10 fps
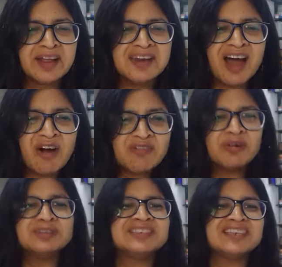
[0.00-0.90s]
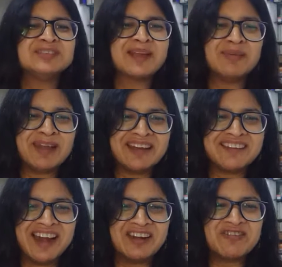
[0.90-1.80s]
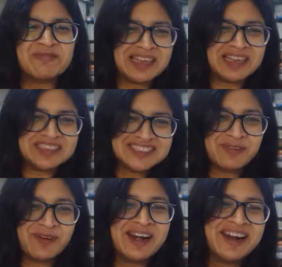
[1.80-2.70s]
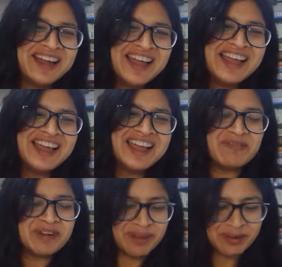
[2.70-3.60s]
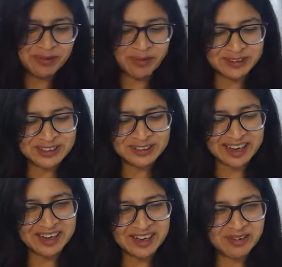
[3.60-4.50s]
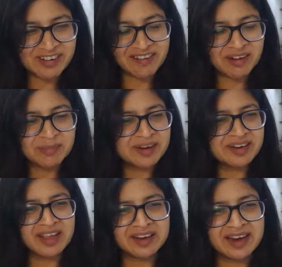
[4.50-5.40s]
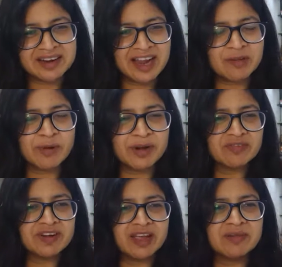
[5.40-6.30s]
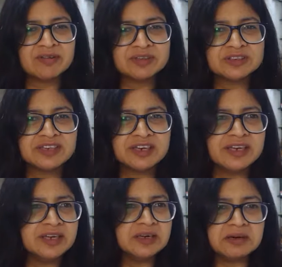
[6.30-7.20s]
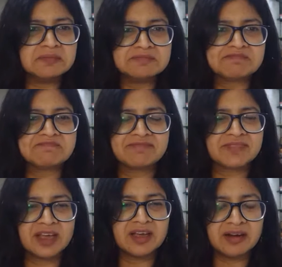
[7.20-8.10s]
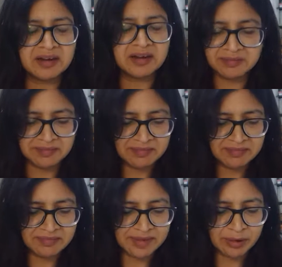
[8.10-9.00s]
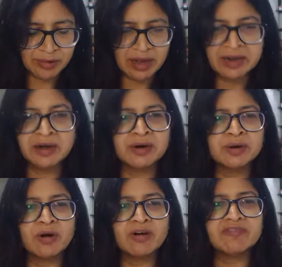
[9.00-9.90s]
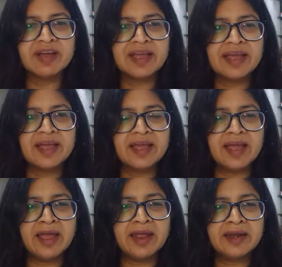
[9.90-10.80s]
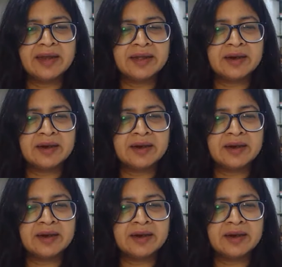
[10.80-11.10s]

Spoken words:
Now, of course, it has become like a rite of passage for everyone who wants to get into travel. But again, at that point of time, it was really, uh, unheard of. And